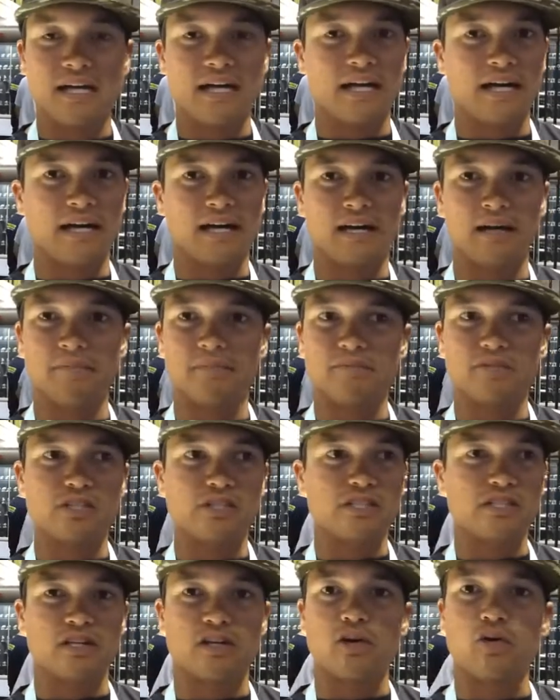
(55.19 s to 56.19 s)
Um,
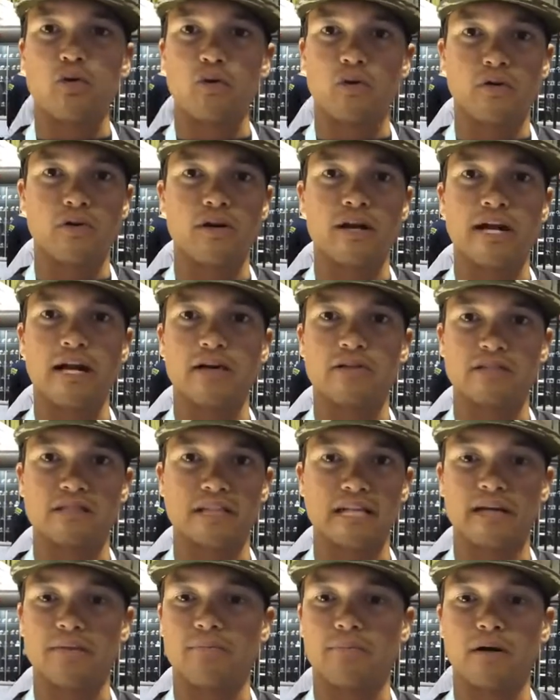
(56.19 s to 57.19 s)
just a quarter ounce
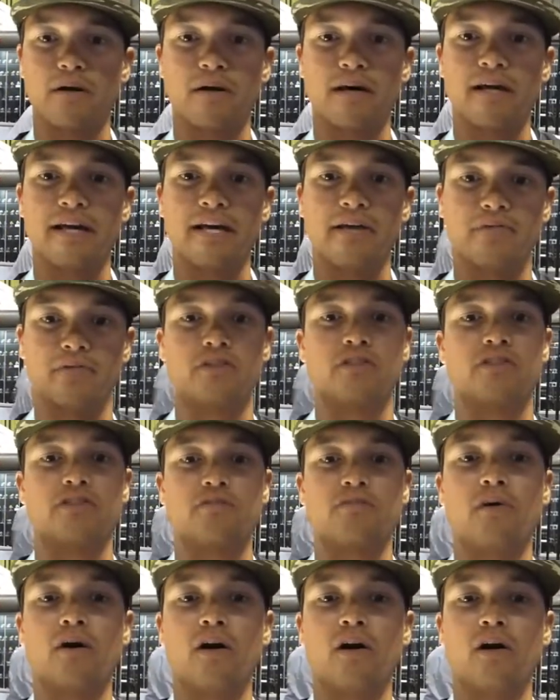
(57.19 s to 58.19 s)
lead ball head with a
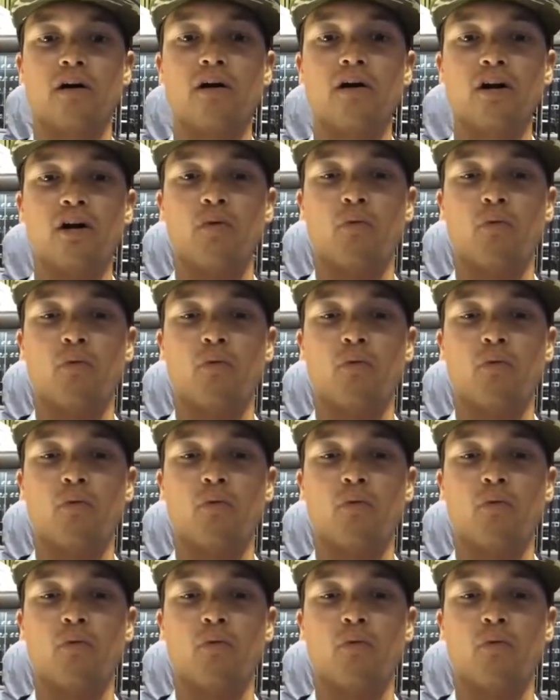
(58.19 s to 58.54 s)
small